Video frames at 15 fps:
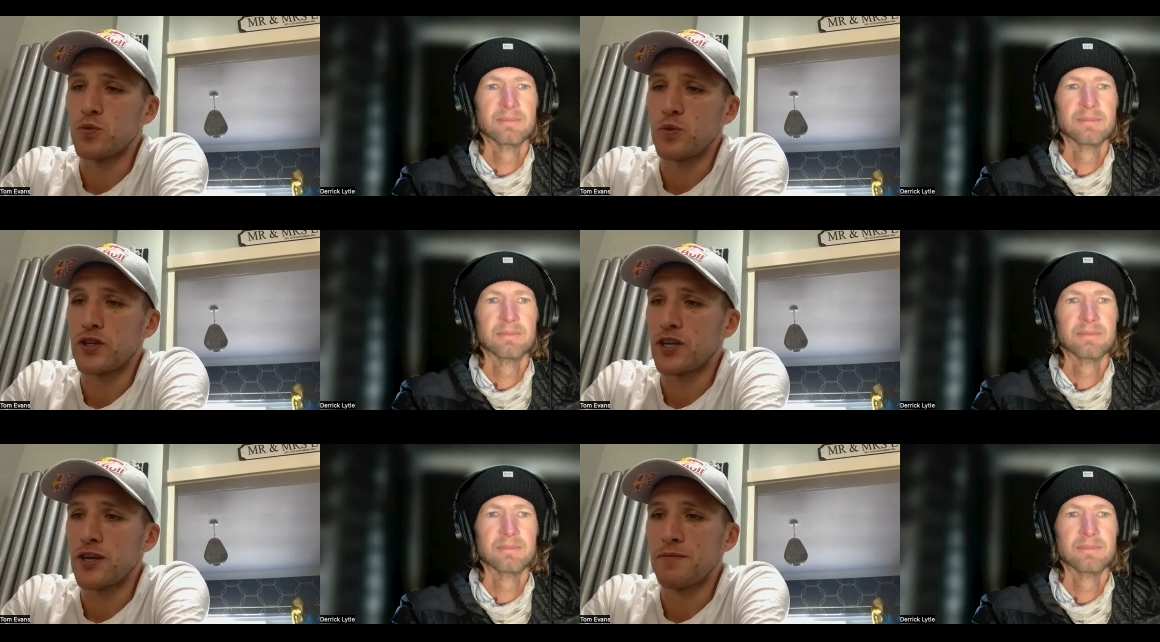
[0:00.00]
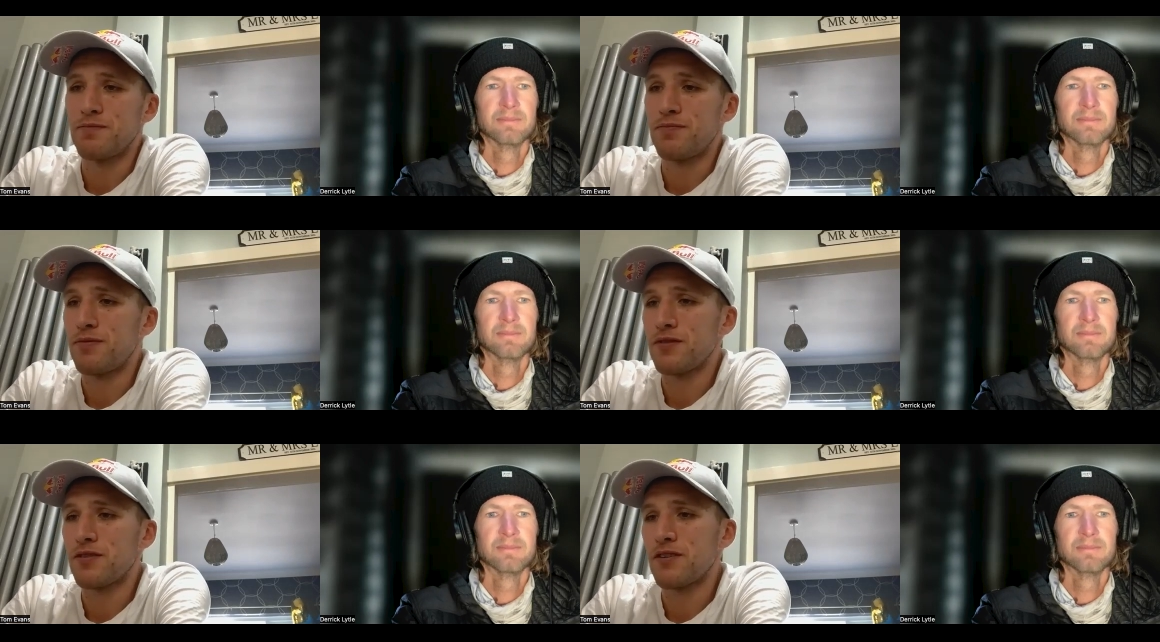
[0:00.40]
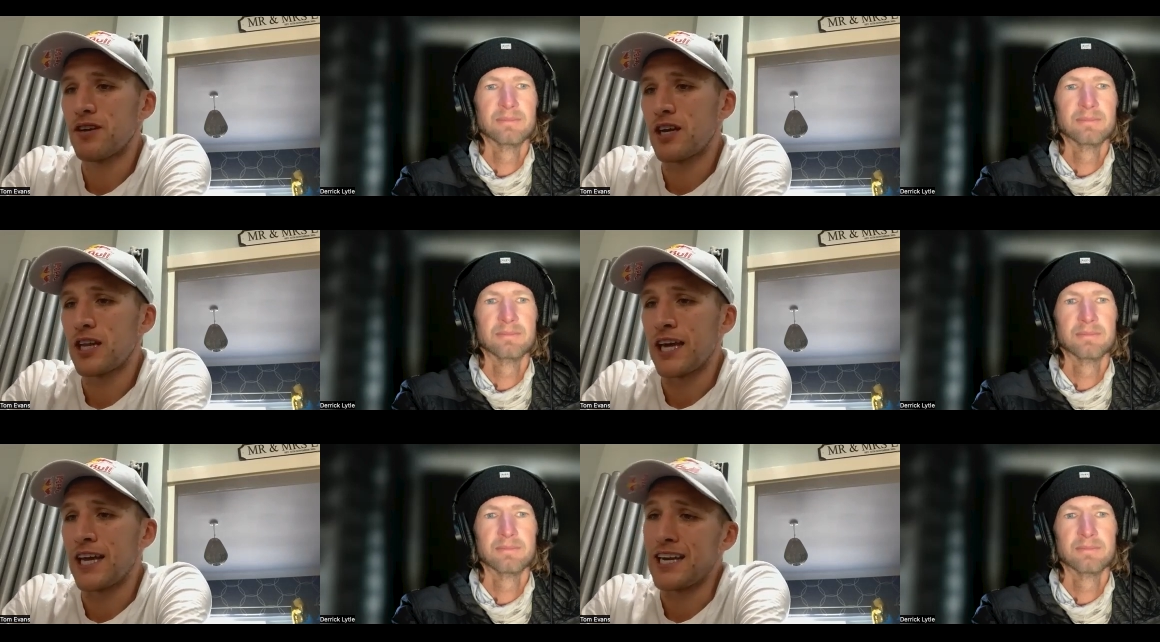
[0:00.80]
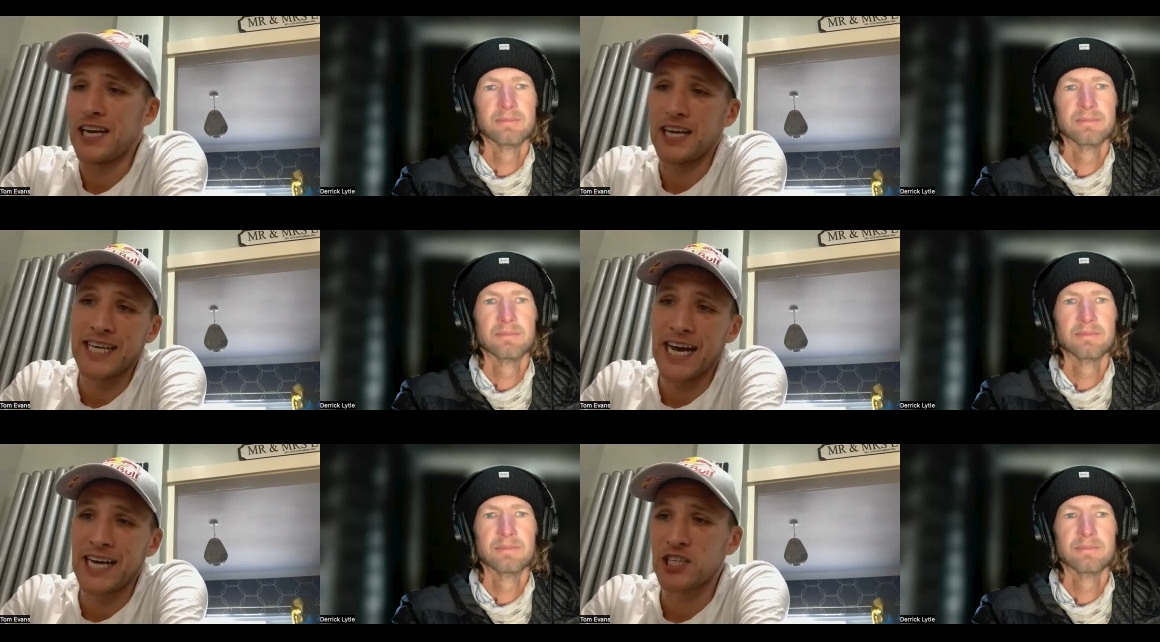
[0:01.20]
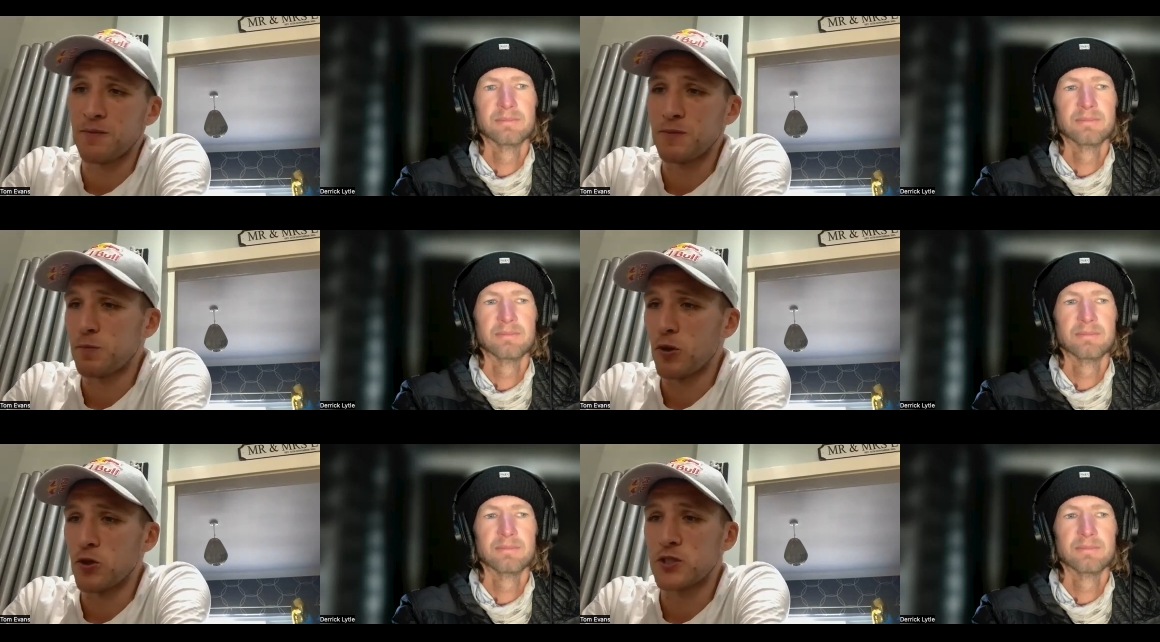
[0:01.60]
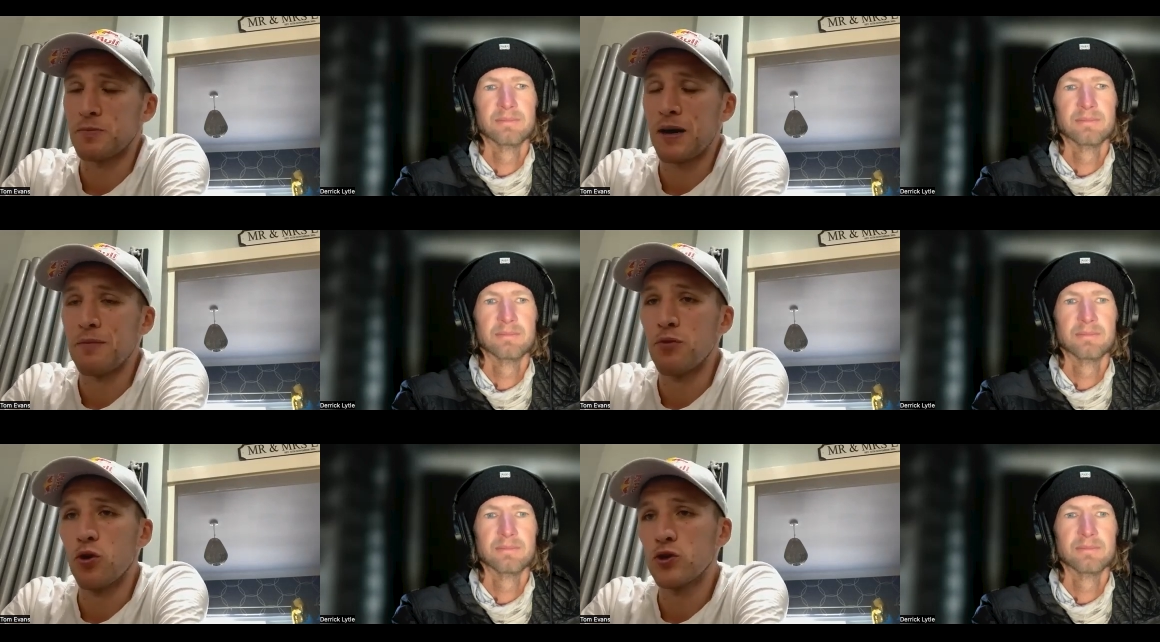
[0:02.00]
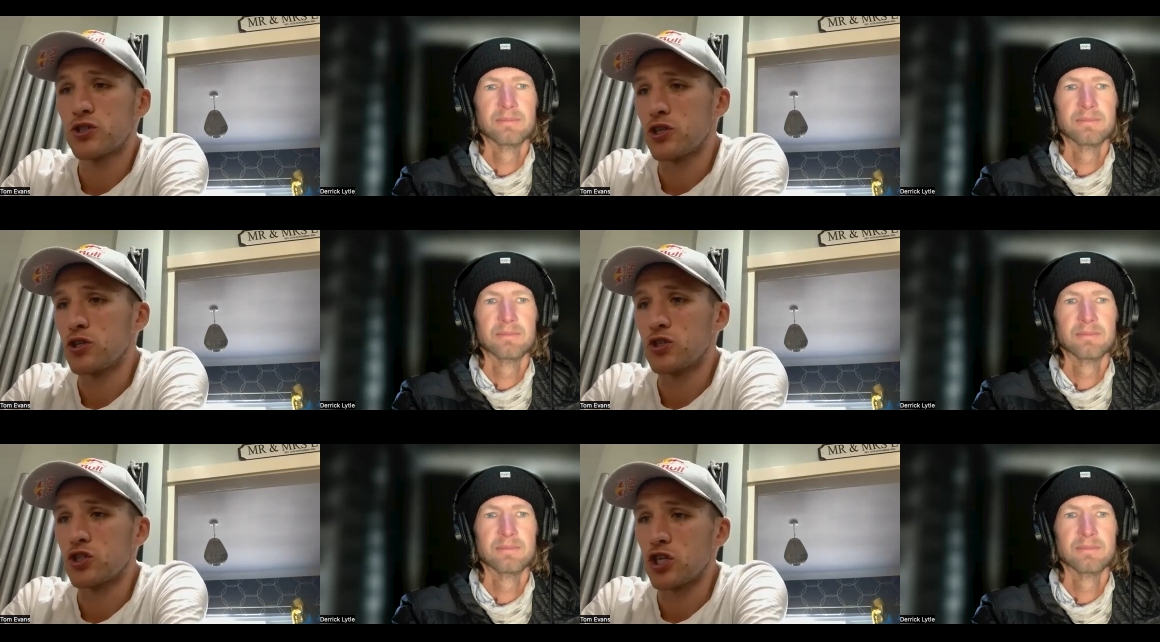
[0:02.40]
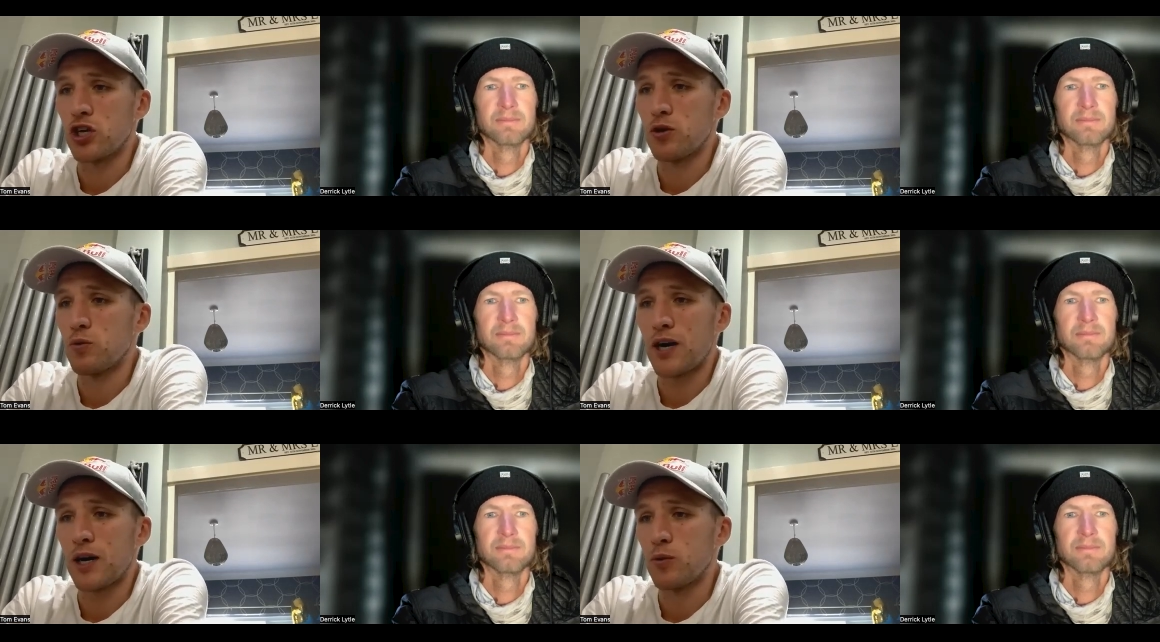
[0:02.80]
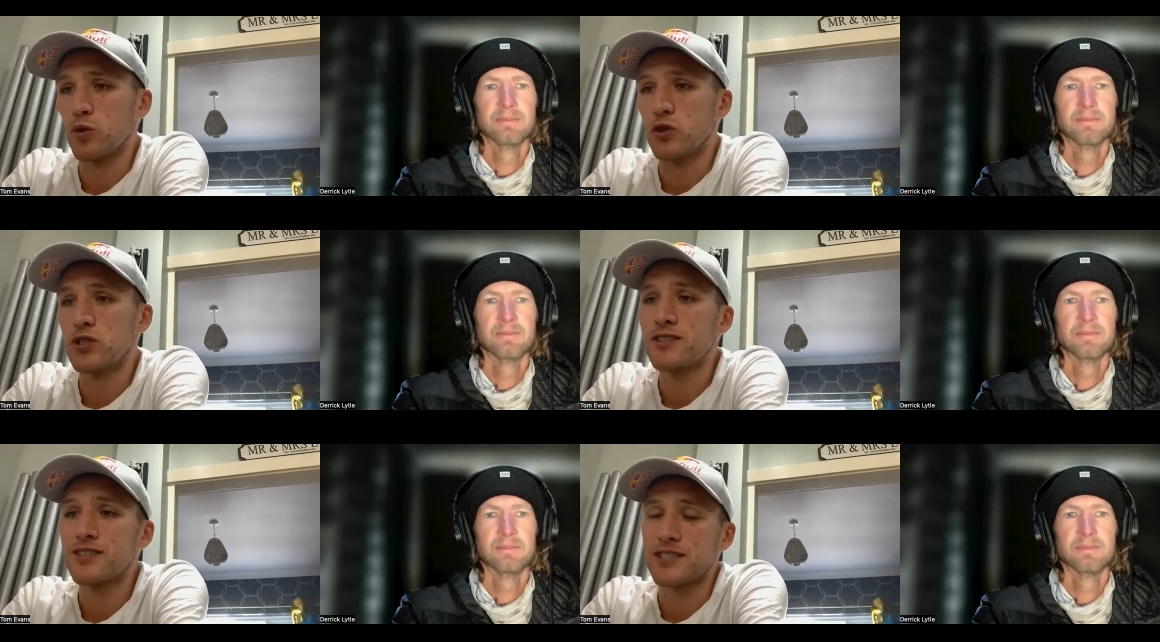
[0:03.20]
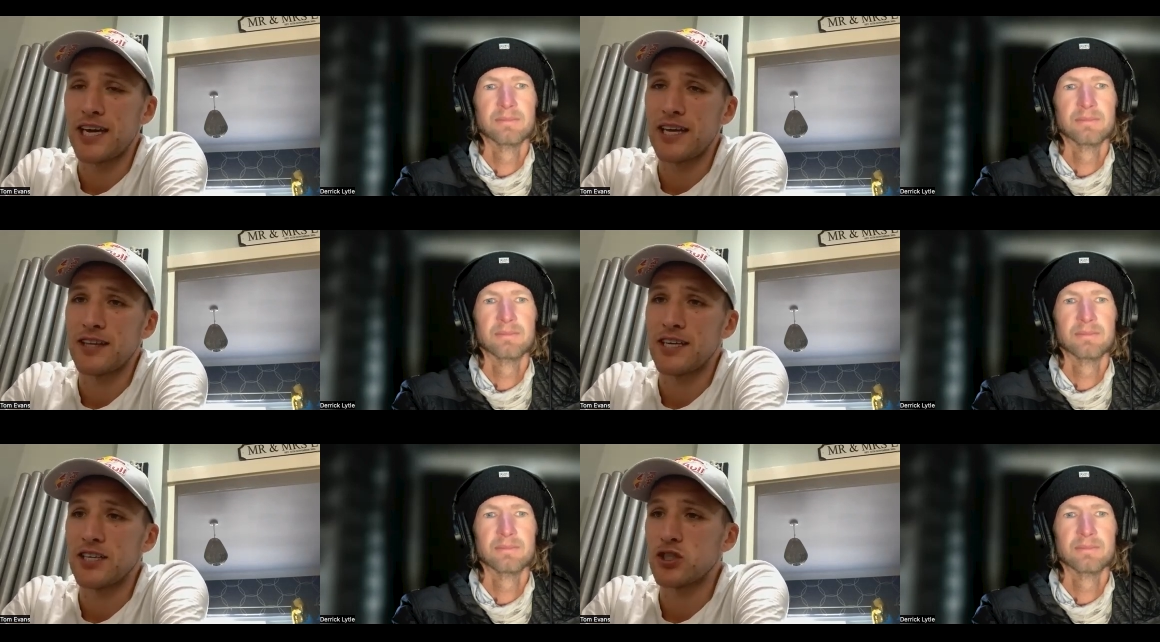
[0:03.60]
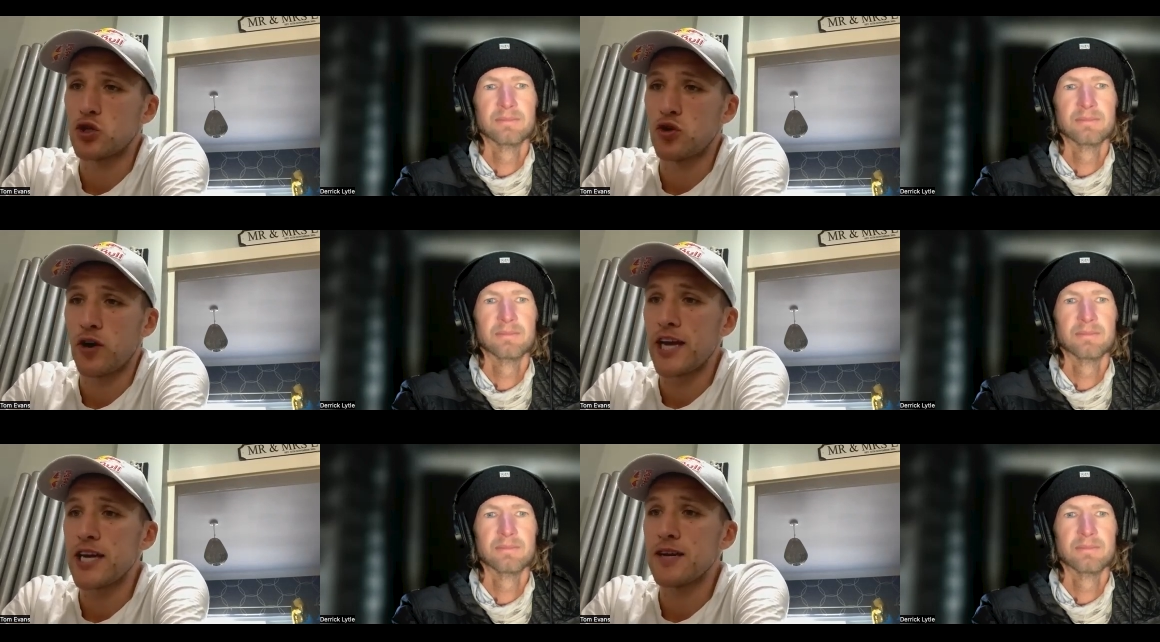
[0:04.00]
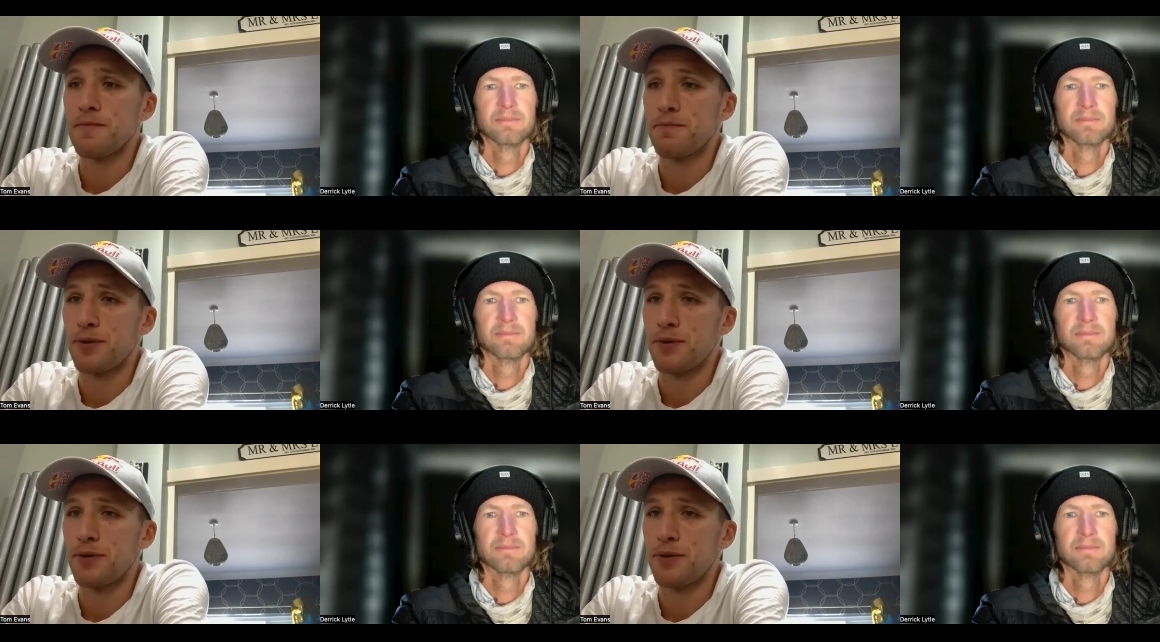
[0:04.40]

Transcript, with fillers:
Speaker 1: with a, and yes, I'm sponsored by Maurten, so I would say that it's great,